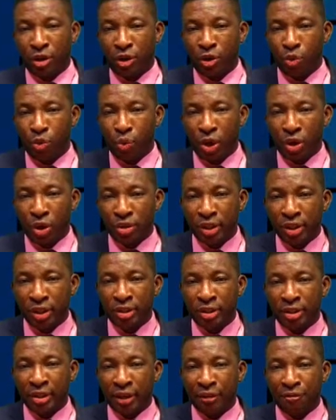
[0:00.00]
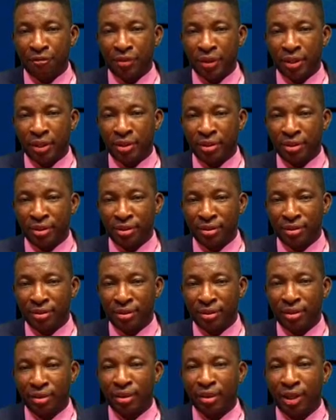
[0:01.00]
When uncertainties are fixed,
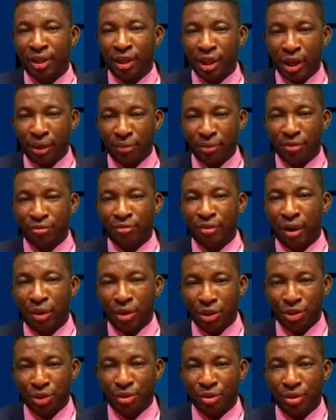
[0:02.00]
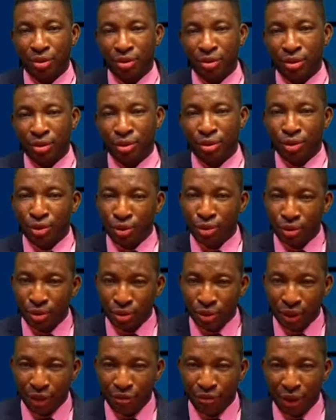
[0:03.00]
it helps valuations
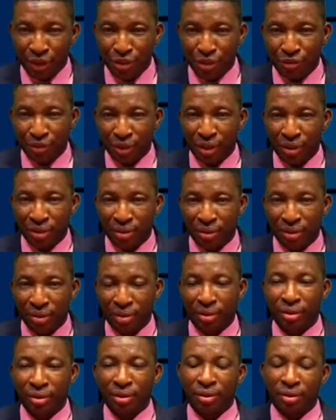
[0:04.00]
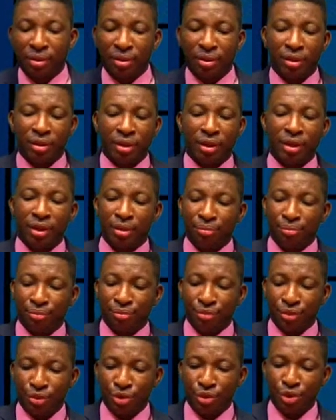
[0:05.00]
effectively.
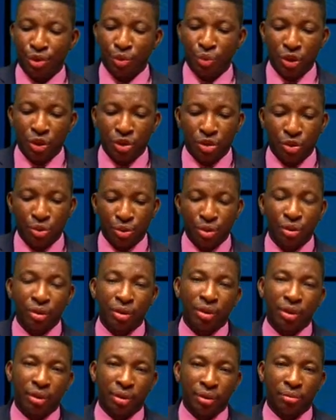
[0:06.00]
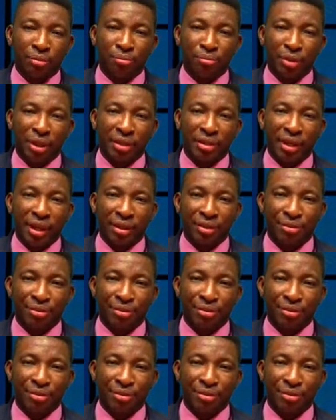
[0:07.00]
You don't want to miss that.